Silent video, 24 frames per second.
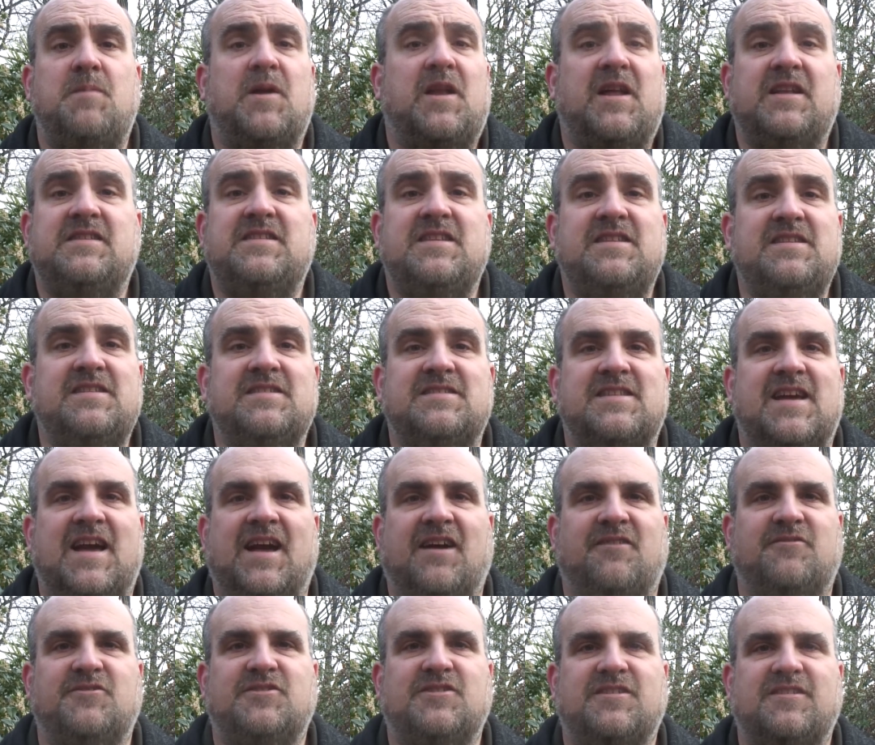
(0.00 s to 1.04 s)
But I didn't
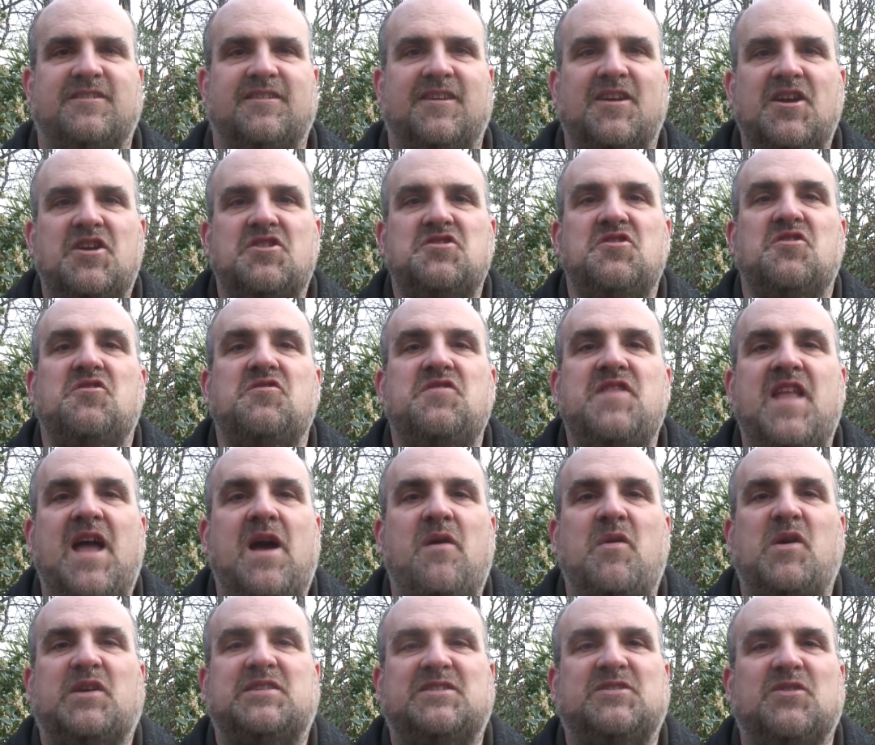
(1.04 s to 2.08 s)
doubt. Not
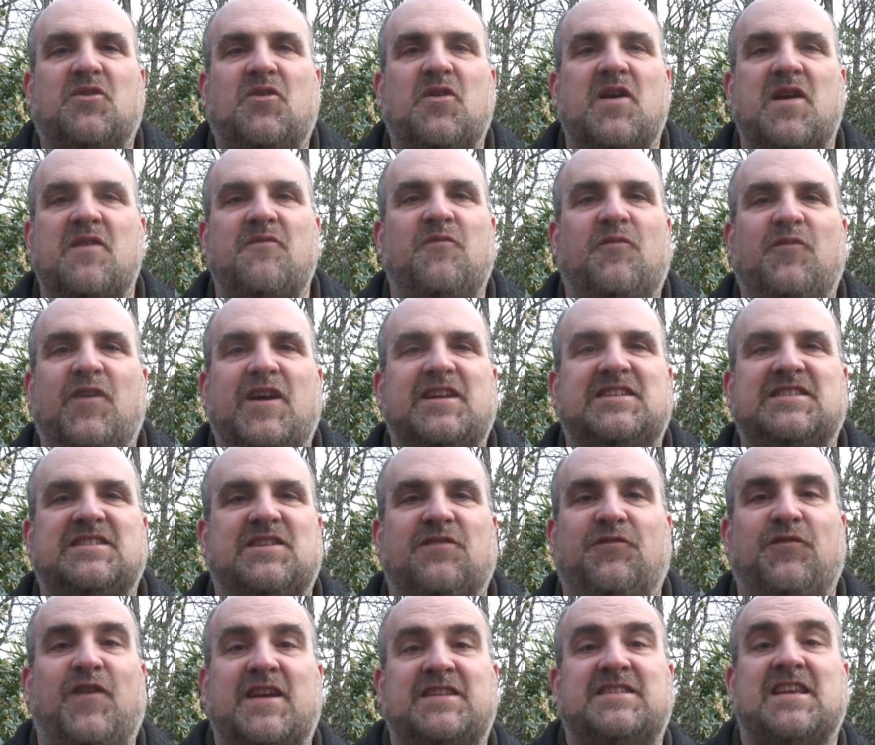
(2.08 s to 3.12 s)
now I saw him face to
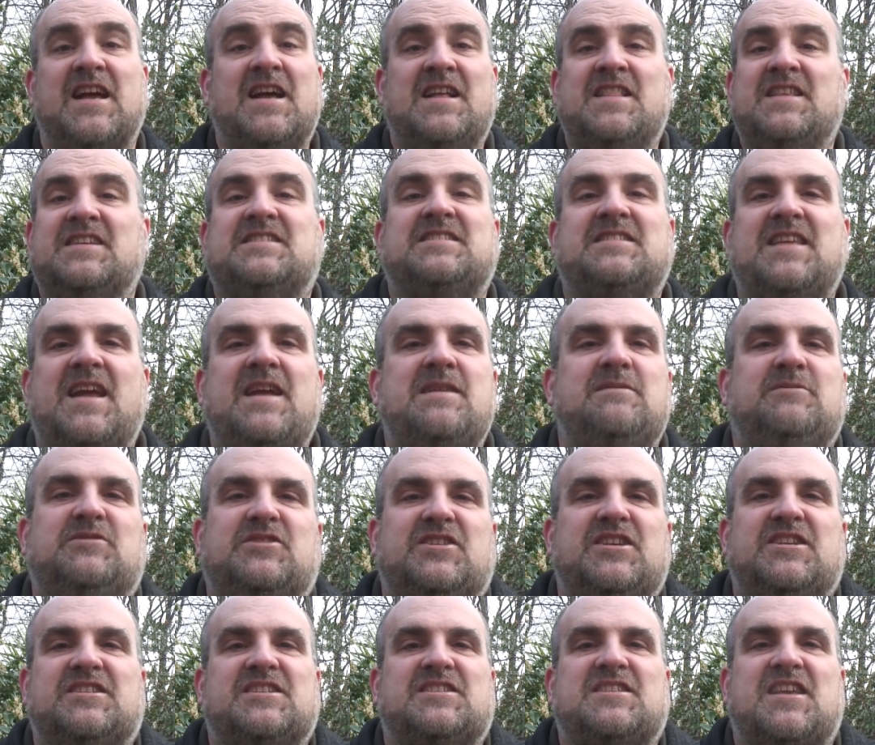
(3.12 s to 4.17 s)
face, the same
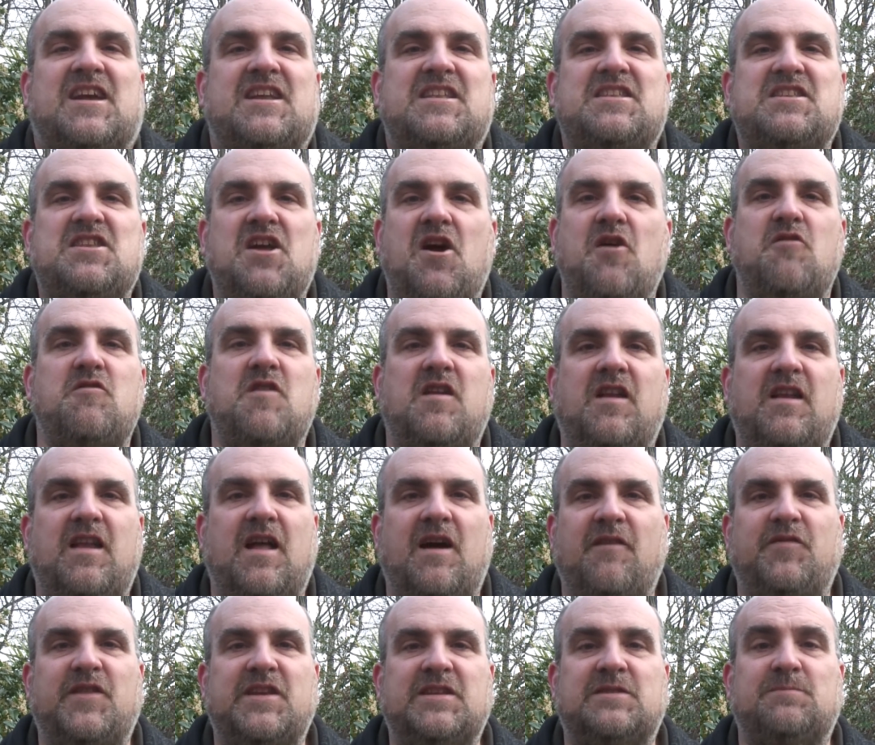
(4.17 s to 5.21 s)
Jesus I'd known and
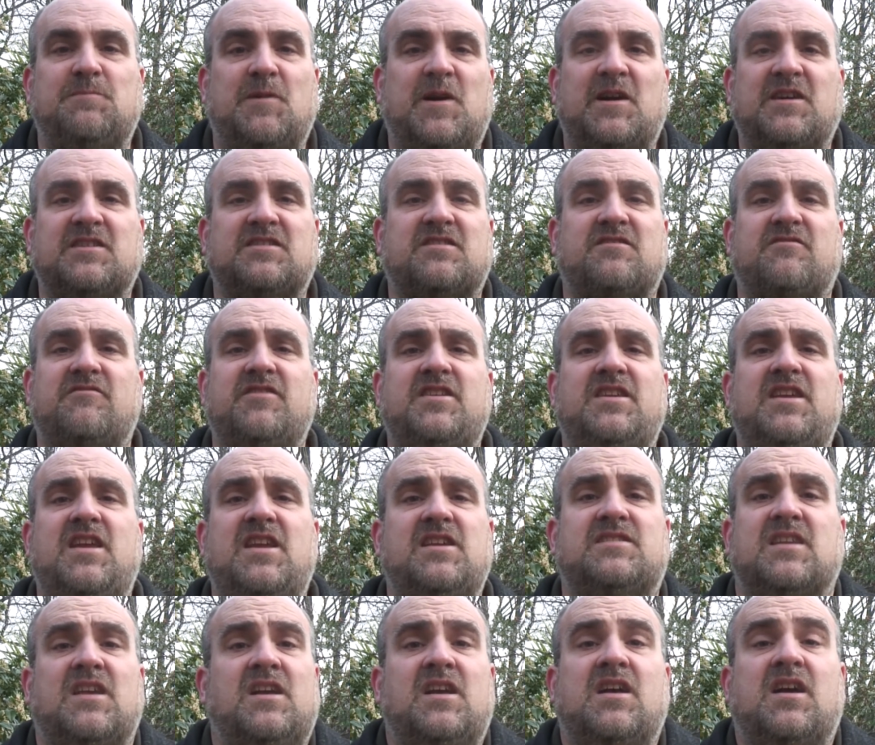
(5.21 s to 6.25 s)
loved these past three
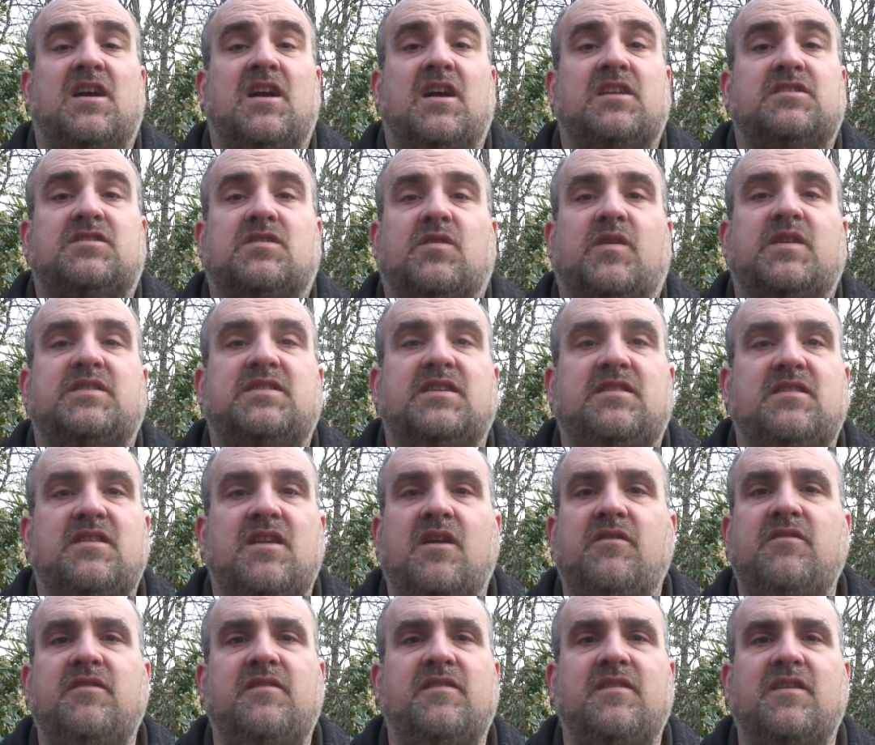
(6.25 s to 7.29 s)
years, and so I did the
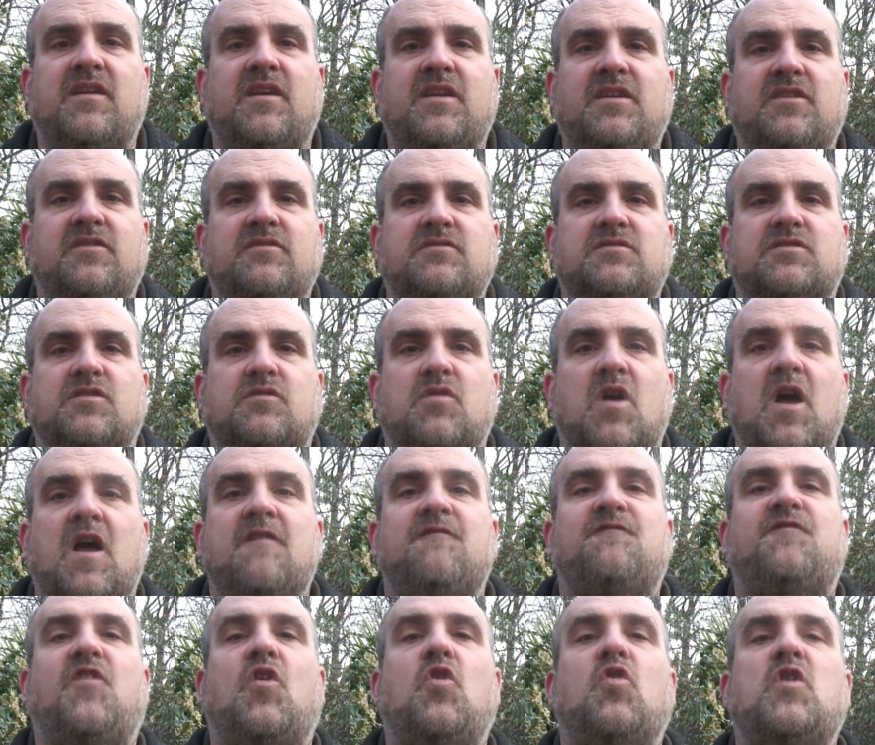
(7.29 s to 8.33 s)
only thing I could do.
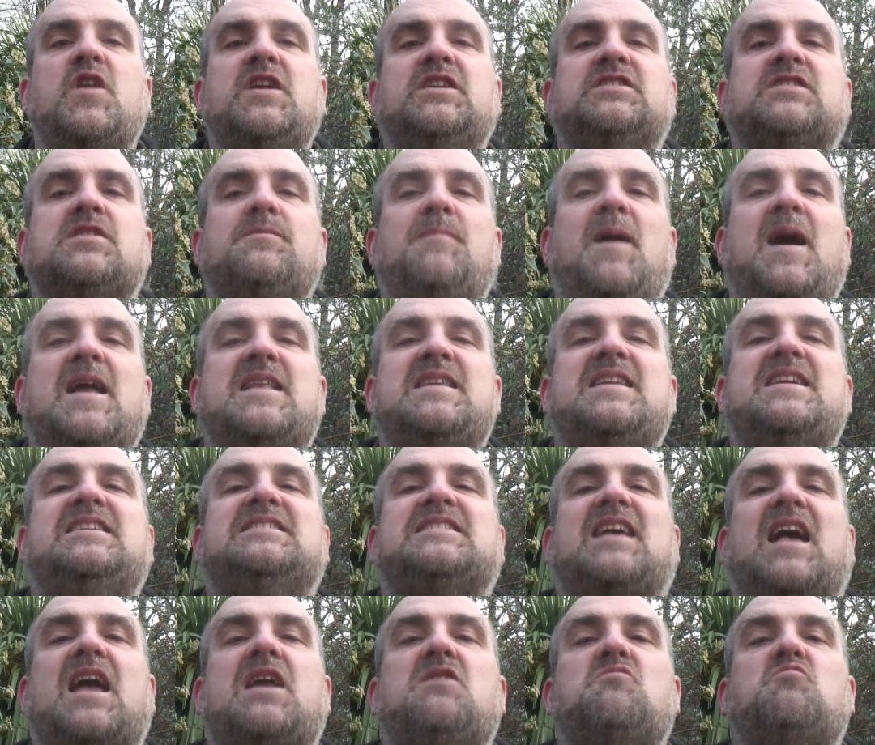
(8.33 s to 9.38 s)
Falling to my
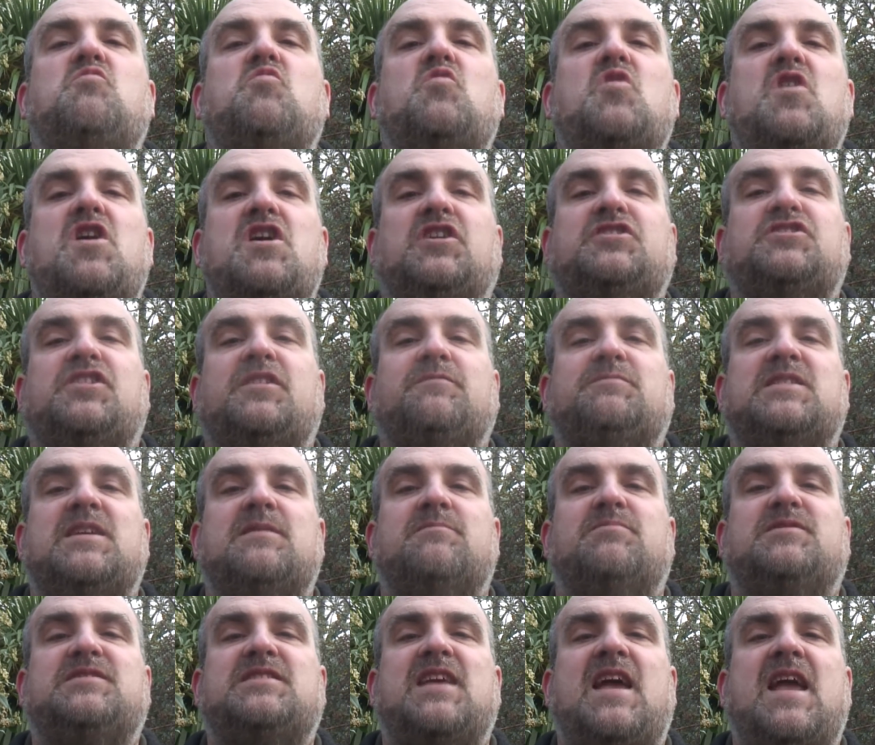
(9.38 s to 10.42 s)
knees, I worshipped
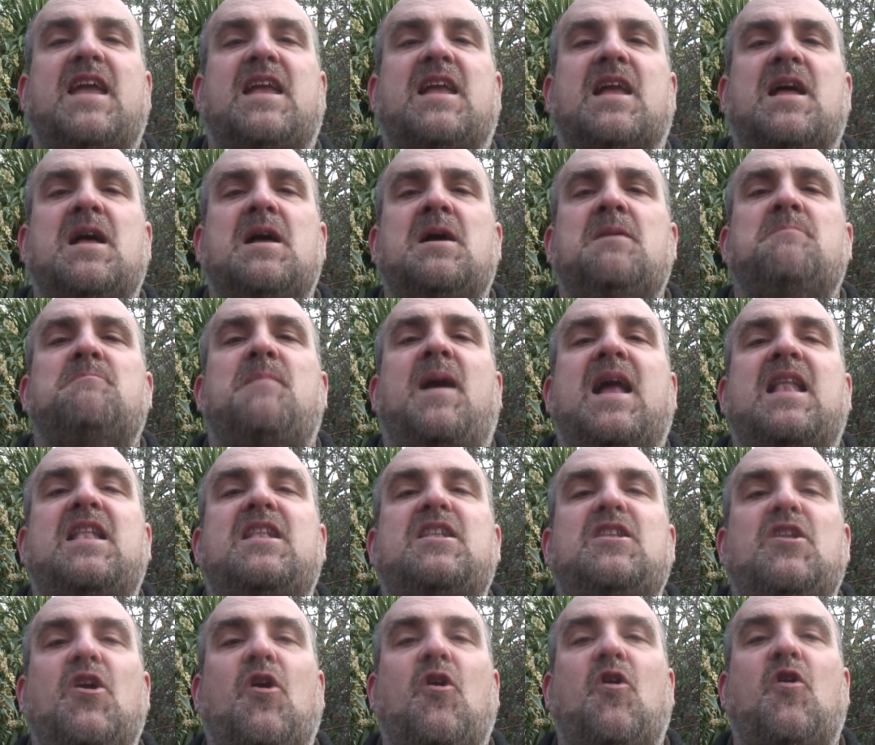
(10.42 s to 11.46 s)
him, saying, "My
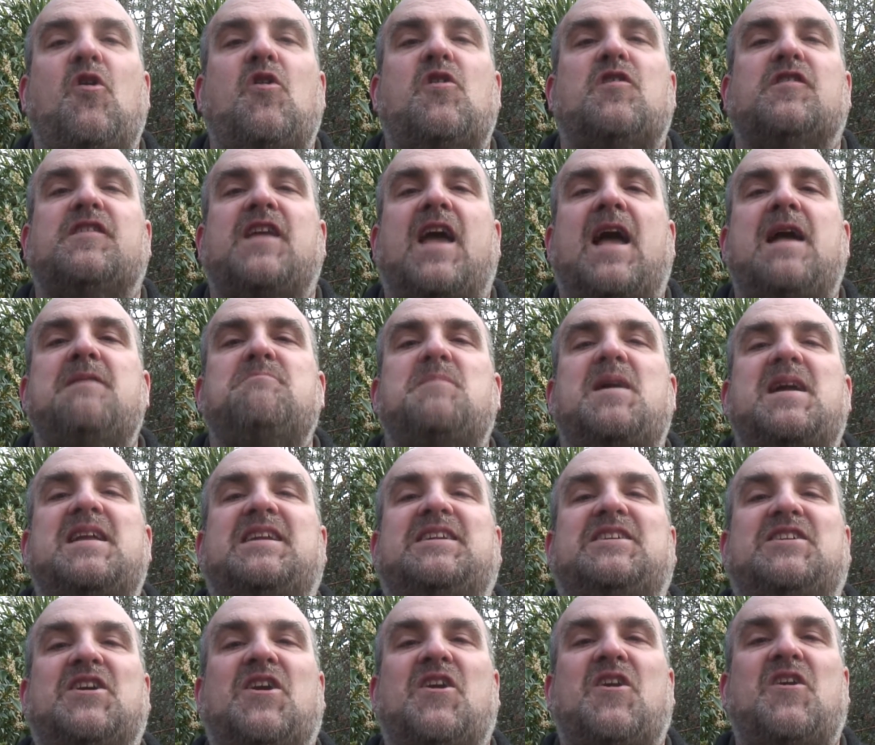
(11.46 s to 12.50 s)
Lord and
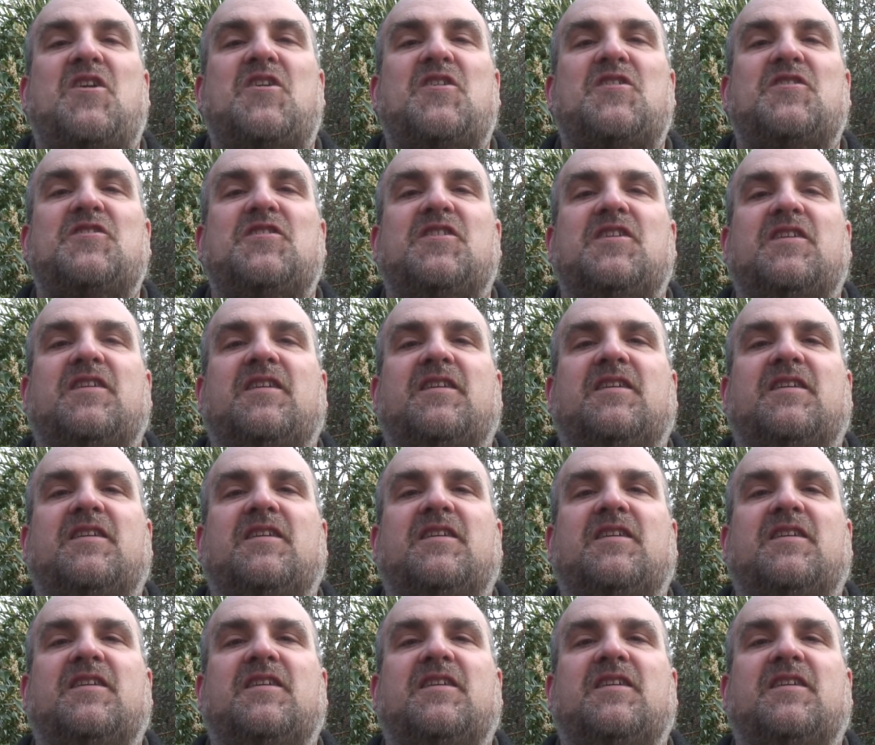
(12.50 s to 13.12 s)
my God."